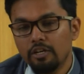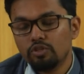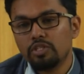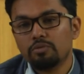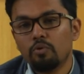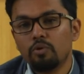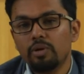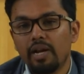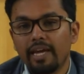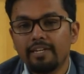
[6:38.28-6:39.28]
So, it is
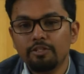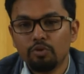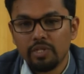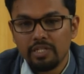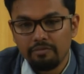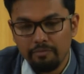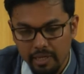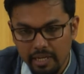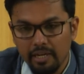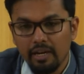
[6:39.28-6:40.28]
more like denotative
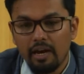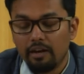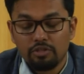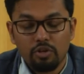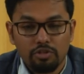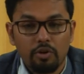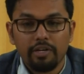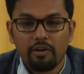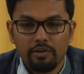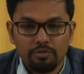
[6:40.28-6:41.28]
meaning, uh, uh, so,
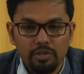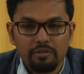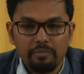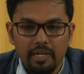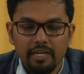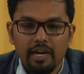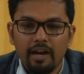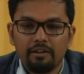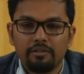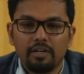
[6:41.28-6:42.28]
sorry connotative meaning
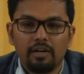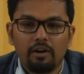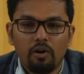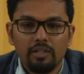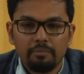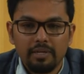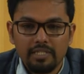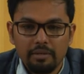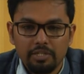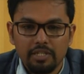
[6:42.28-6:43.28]
and uh, all the
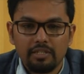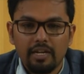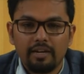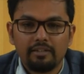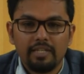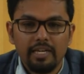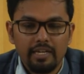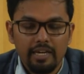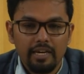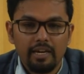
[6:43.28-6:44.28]
perception and
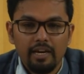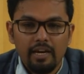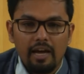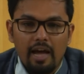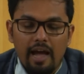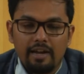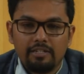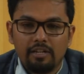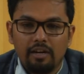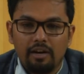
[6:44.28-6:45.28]
thinking
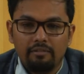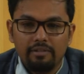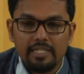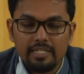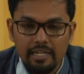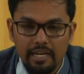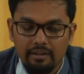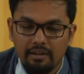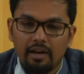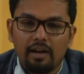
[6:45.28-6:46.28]
and uh,
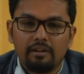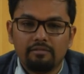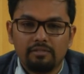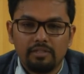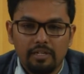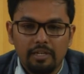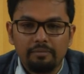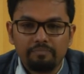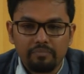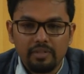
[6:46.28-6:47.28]
reasoning and
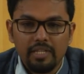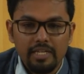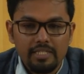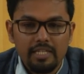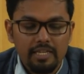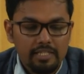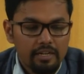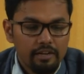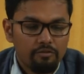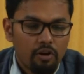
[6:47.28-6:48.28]
um, these things
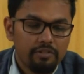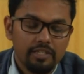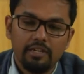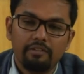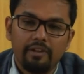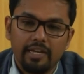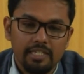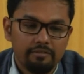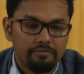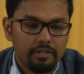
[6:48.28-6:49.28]
are involved in the
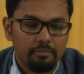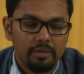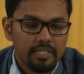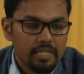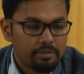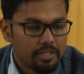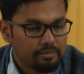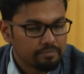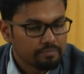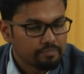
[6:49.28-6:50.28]
reflective uh, perception.